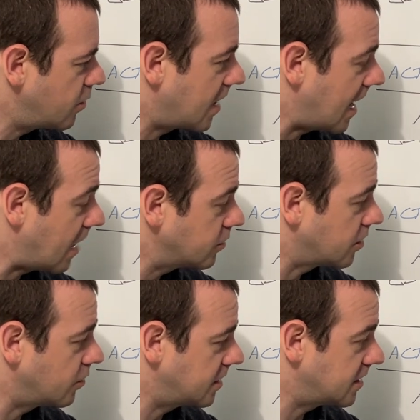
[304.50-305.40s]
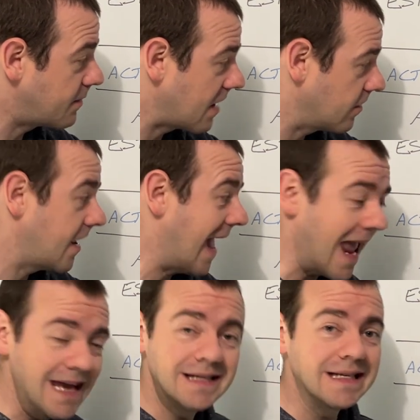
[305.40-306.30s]
UK household is apparently
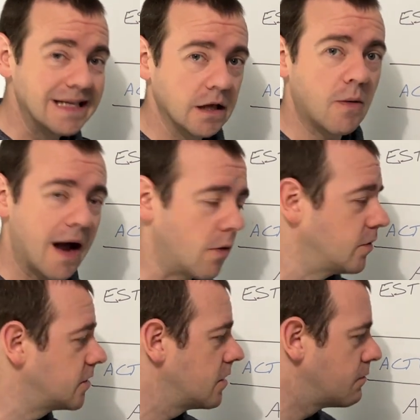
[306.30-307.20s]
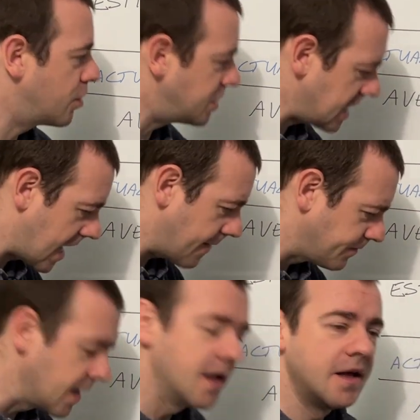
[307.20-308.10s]
8 kilowatt hours per day.
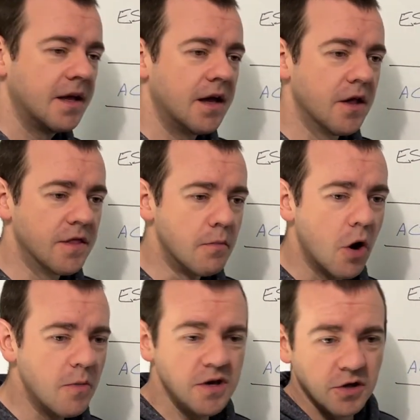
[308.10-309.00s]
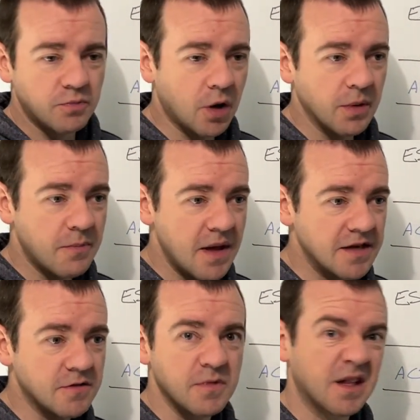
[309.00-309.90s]
At the moment, you'll probably pay
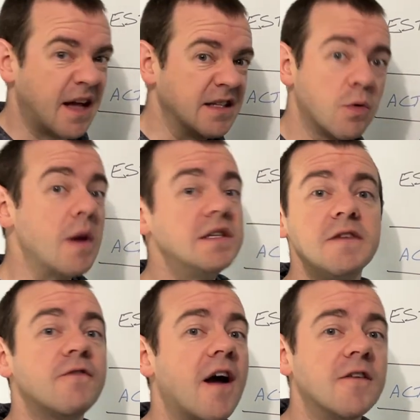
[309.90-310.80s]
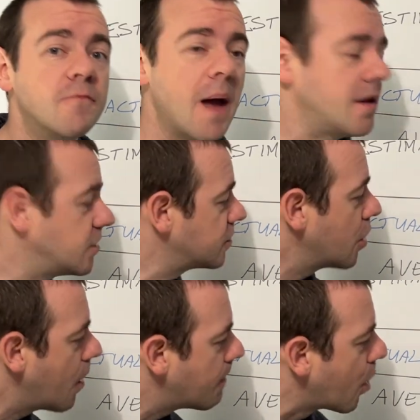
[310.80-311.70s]
something like 25 pence
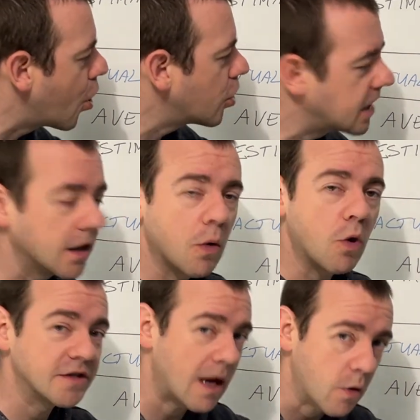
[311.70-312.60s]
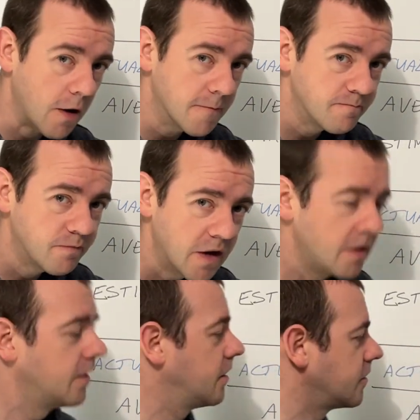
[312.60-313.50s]
per kilowatt hour.
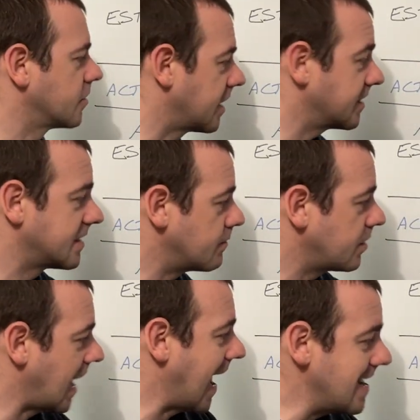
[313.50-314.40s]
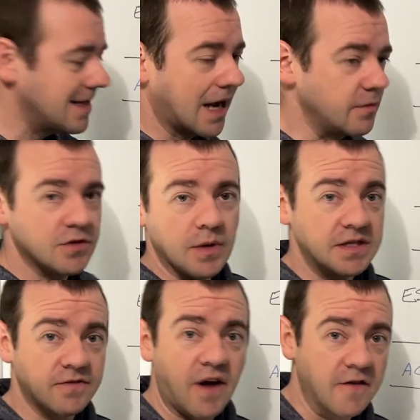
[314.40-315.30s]
So that's simply 8 times
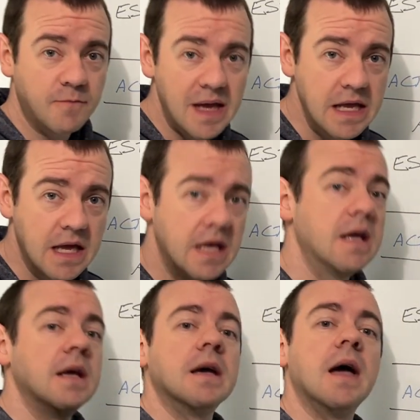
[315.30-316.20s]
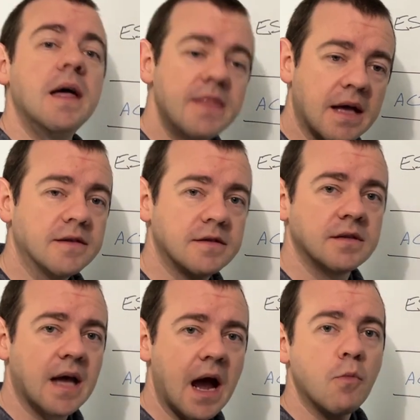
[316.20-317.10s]
25p, and that's
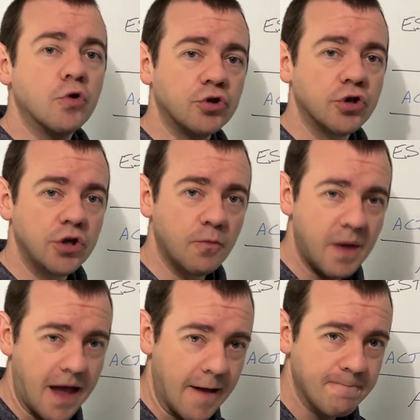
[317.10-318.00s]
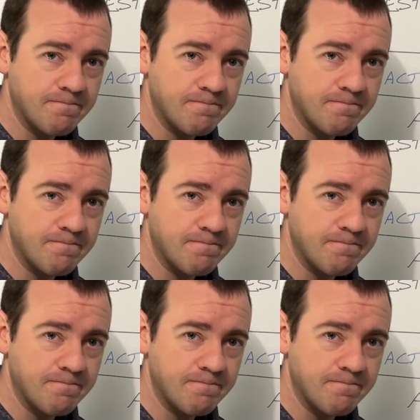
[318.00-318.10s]
how much you pay.